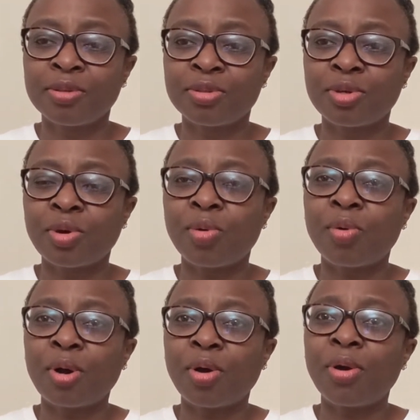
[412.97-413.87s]
So,
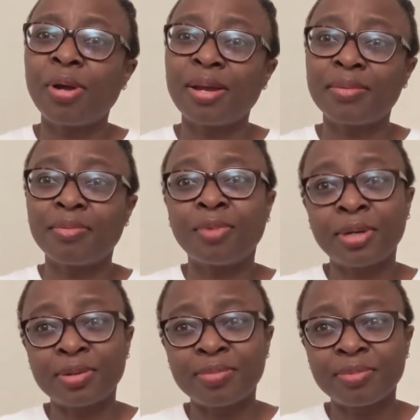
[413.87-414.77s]

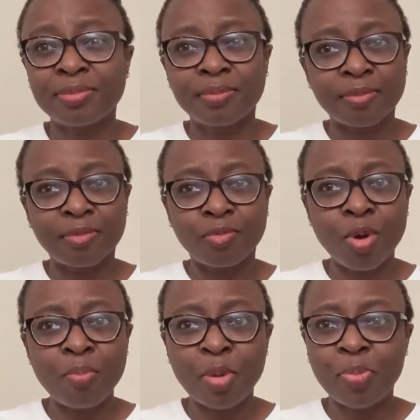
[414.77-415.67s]
well,
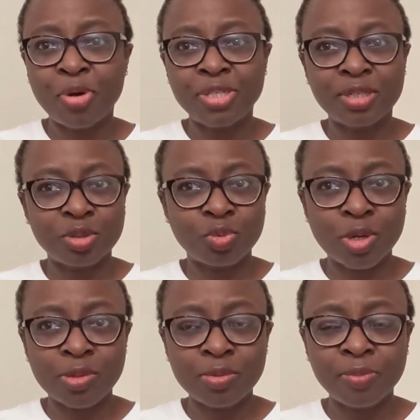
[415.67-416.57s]
one more point as
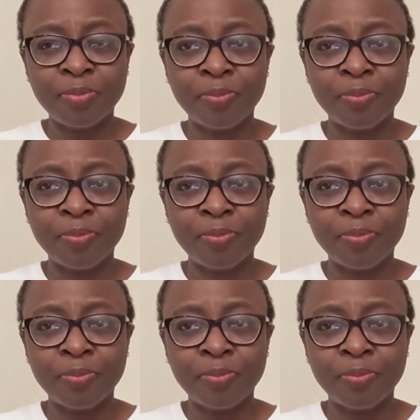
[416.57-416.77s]
well.